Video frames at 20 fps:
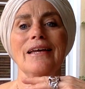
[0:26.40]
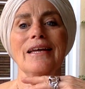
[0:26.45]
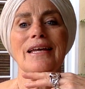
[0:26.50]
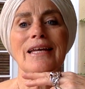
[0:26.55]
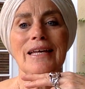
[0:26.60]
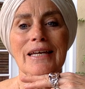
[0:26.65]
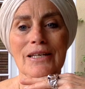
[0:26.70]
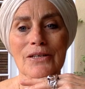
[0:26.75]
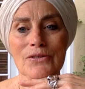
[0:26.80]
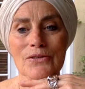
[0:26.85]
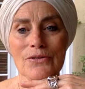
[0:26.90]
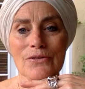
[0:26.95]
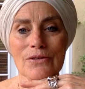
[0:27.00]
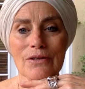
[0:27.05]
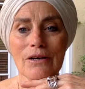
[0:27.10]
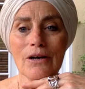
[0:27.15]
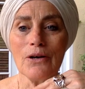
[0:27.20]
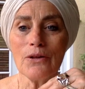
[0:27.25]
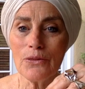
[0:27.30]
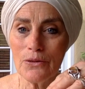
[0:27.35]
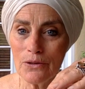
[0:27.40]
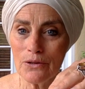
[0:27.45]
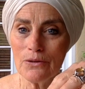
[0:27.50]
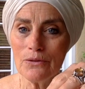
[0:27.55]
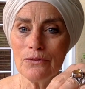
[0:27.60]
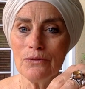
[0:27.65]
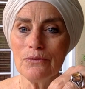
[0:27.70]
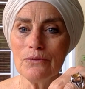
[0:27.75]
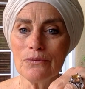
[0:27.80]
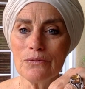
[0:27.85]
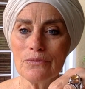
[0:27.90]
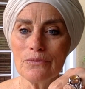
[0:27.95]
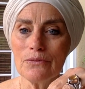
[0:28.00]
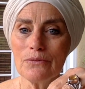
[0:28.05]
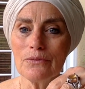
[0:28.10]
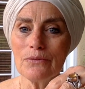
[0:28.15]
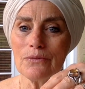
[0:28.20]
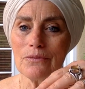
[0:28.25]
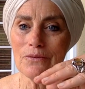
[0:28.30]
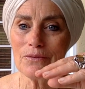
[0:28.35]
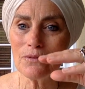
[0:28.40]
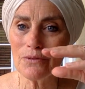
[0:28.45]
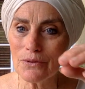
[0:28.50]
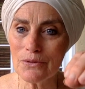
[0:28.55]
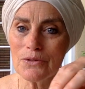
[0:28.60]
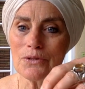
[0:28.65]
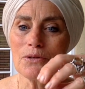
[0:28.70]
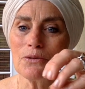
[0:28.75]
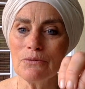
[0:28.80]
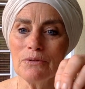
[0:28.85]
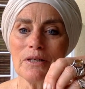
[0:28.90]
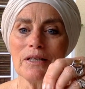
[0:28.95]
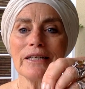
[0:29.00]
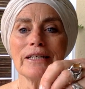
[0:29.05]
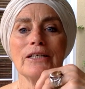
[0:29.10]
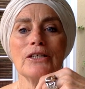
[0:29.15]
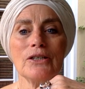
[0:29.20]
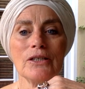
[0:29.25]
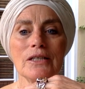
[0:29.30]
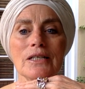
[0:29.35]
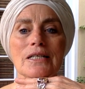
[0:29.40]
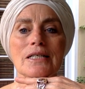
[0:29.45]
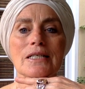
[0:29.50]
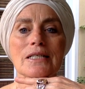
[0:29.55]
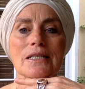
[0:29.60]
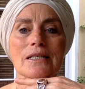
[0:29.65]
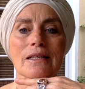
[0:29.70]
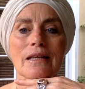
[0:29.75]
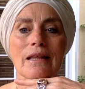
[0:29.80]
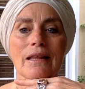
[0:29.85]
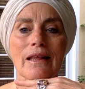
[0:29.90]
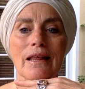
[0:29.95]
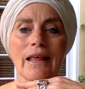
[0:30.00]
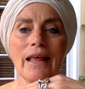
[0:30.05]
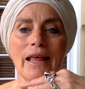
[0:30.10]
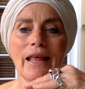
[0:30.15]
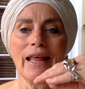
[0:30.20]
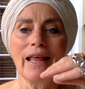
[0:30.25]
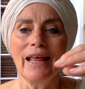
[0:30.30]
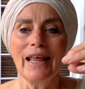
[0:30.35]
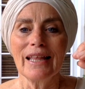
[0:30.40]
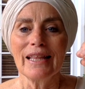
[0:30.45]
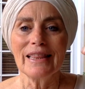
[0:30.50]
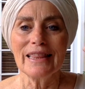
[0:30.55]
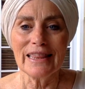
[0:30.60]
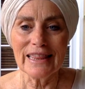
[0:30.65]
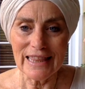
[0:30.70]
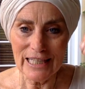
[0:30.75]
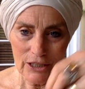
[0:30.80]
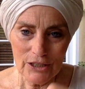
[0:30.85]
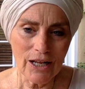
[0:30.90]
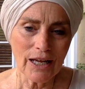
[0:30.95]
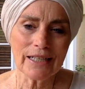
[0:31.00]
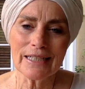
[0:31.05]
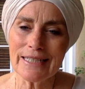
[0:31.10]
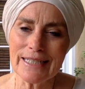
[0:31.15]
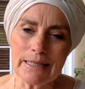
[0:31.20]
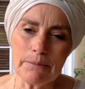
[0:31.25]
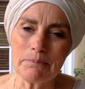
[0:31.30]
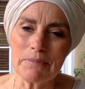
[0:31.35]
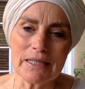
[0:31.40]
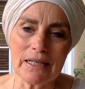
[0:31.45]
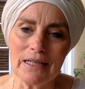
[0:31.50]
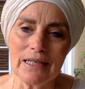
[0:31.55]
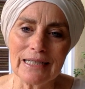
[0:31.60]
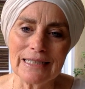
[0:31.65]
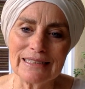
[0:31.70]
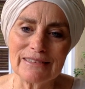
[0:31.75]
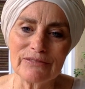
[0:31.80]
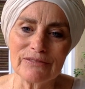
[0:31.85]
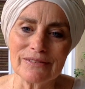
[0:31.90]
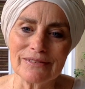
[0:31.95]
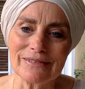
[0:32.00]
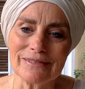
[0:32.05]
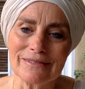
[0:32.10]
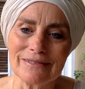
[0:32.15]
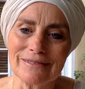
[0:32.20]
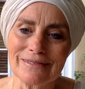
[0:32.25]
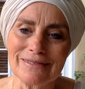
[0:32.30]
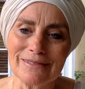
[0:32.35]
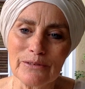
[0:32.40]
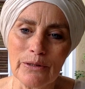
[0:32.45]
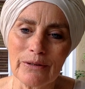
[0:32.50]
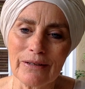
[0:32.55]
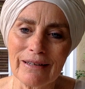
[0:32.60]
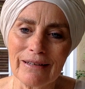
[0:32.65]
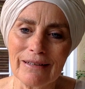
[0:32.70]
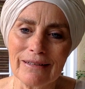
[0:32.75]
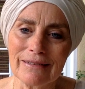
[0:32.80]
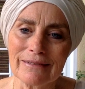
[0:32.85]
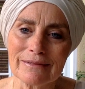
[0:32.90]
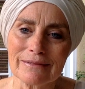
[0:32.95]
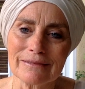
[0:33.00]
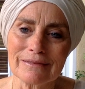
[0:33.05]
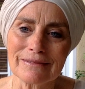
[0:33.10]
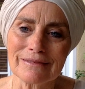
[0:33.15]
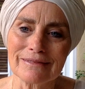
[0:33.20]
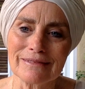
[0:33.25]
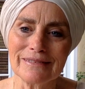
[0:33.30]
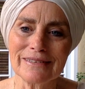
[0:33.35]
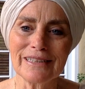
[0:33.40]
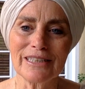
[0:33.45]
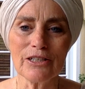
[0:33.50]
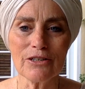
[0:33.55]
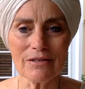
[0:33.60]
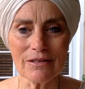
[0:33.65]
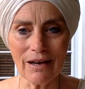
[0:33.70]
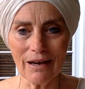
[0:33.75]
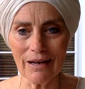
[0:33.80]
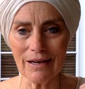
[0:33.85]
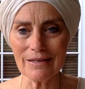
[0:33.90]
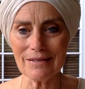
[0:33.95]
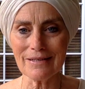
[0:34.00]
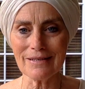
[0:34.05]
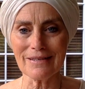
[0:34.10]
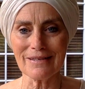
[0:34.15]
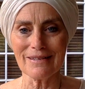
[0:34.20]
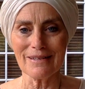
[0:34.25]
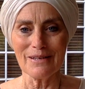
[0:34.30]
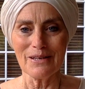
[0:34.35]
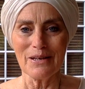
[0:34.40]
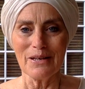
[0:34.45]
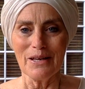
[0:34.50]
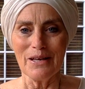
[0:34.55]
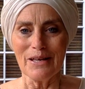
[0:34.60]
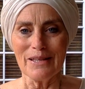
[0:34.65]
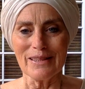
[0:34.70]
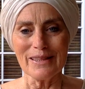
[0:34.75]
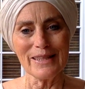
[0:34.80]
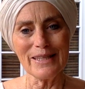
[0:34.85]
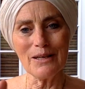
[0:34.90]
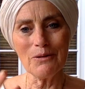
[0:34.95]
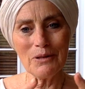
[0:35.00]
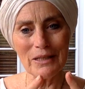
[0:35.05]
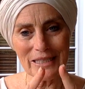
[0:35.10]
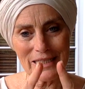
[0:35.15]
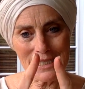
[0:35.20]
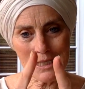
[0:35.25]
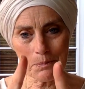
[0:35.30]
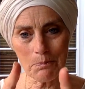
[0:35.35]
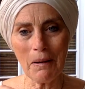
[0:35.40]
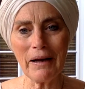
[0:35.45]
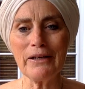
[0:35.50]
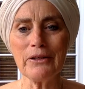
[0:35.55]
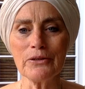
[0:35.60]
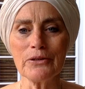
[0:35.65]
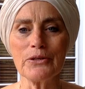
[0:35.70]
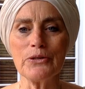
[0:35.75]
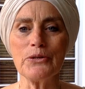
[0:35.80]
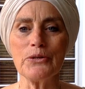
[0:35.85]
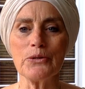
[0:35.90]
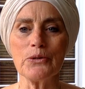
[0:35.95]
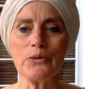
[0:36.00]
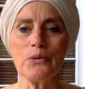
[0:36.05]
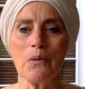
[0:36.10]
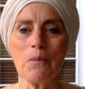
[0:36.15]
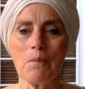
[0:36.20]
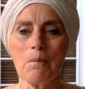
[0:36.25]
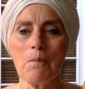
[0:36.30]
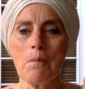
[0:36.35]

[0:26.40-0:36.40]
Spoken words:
and although those are really good, they're not a deep dive, okay? They're not, they'll inspire you,